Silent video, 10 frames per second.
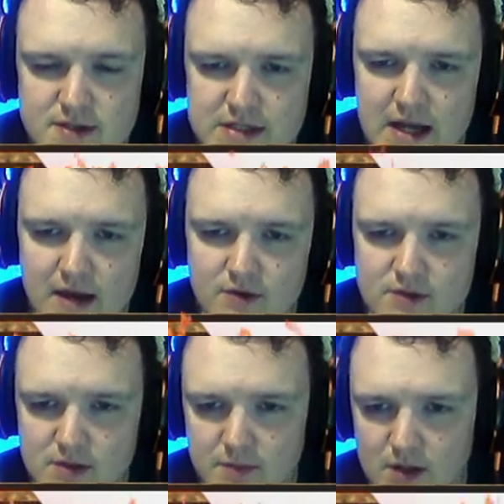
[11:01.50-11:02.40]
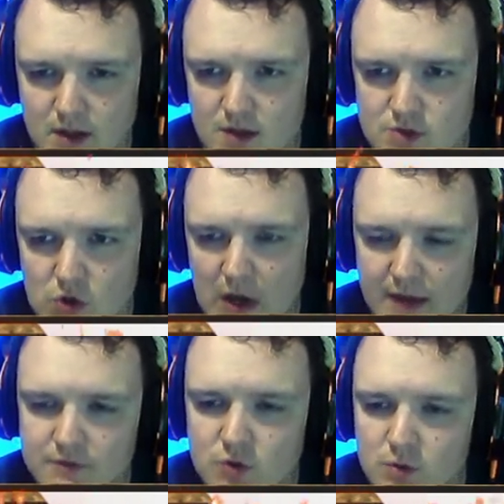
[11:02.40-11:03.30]
nails in the beginning. So you have to
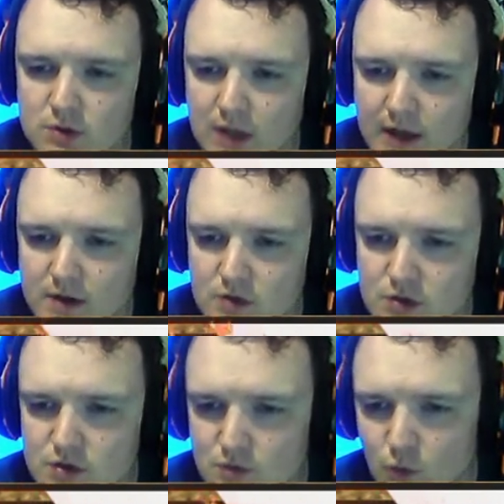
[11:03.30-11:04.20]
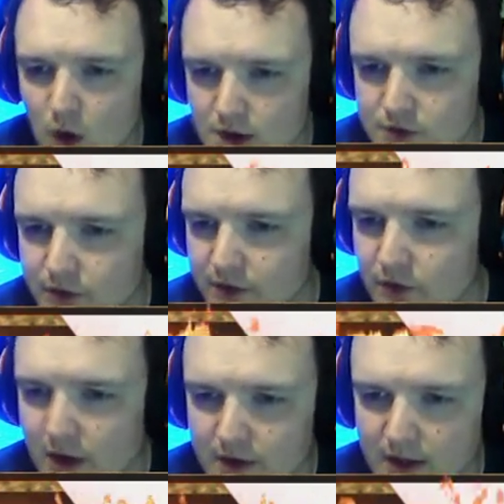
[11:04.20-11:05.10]
do a lot of wandering
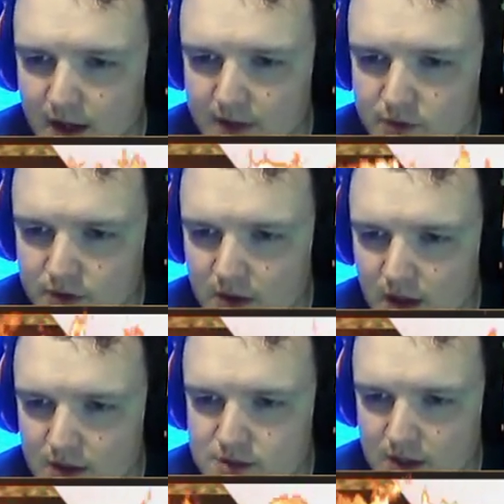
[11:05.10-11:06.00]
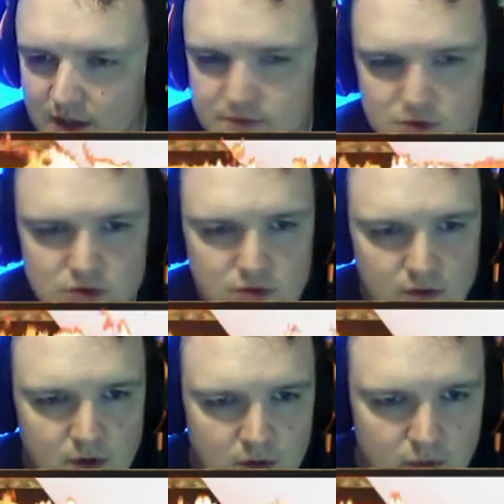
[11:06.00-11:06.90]
around and gathering. I actually have,
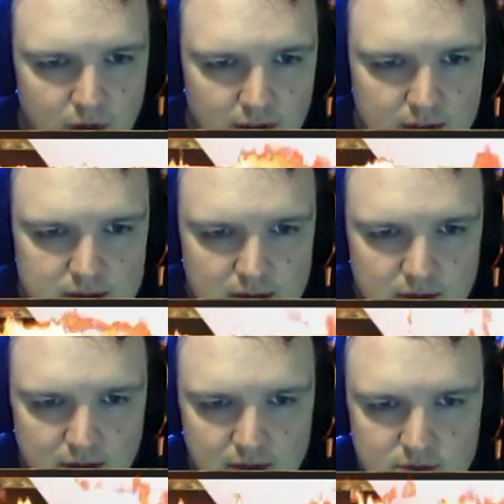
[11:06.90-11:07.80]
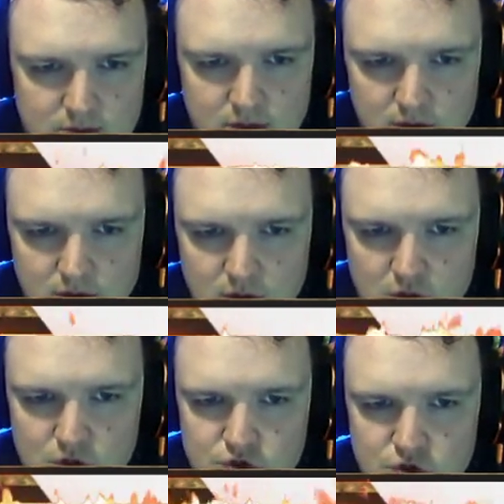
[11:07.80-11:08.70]
what, 18 nails here,
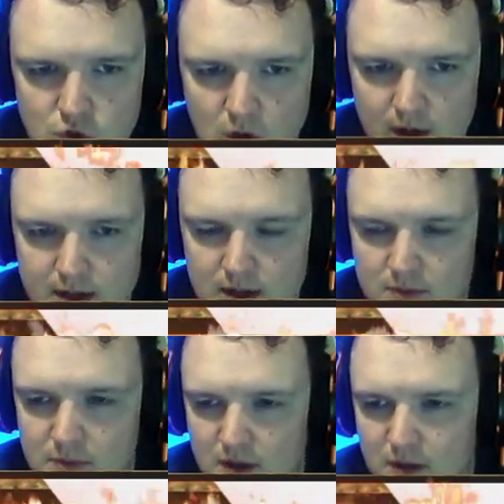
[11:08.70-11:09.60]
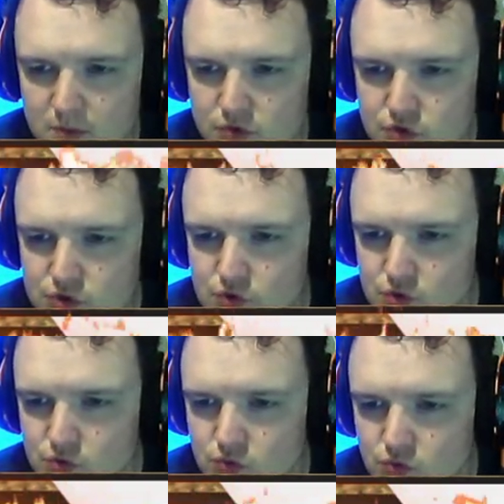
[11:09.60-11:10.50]
so I can be able to
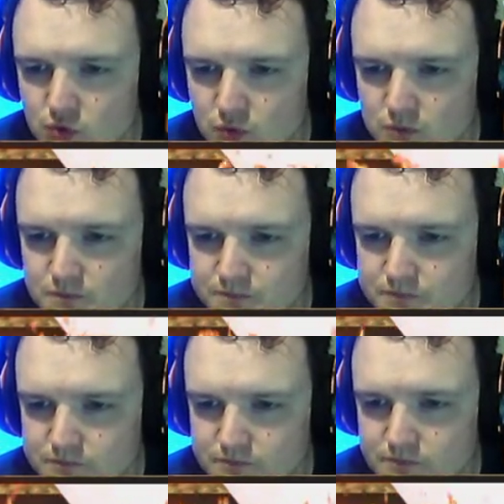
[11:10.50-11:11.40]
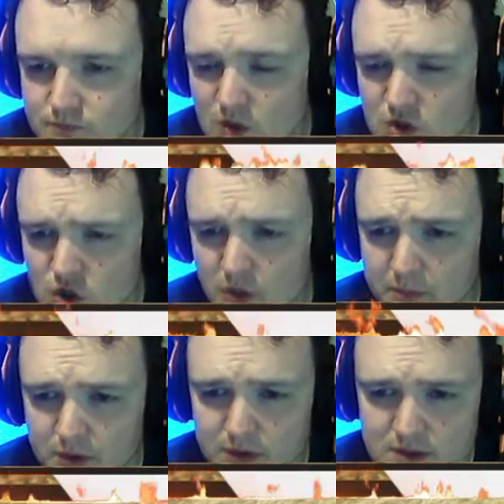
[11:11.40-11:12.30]
start
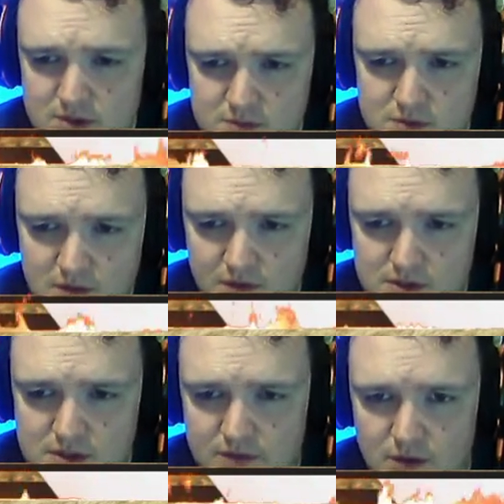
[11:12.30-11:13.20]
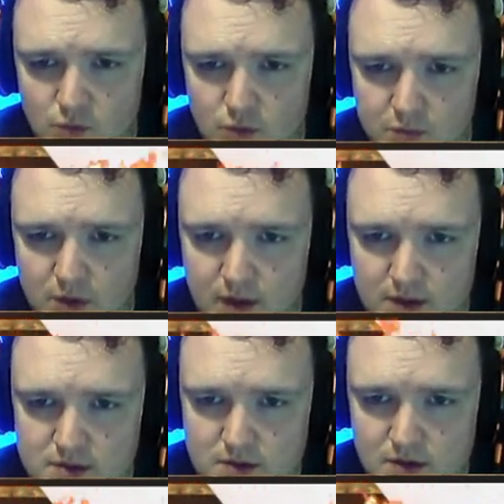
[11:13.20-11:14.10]
building some stuff. I just have to get wood
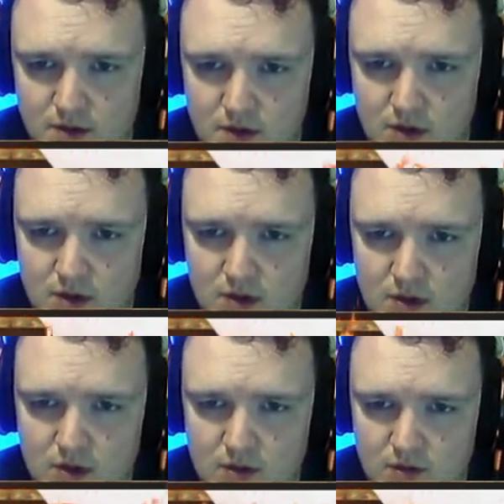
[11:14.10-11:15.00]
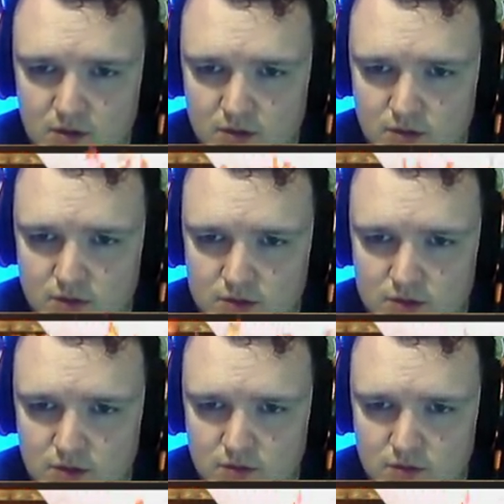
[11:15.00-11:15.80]
planks. So,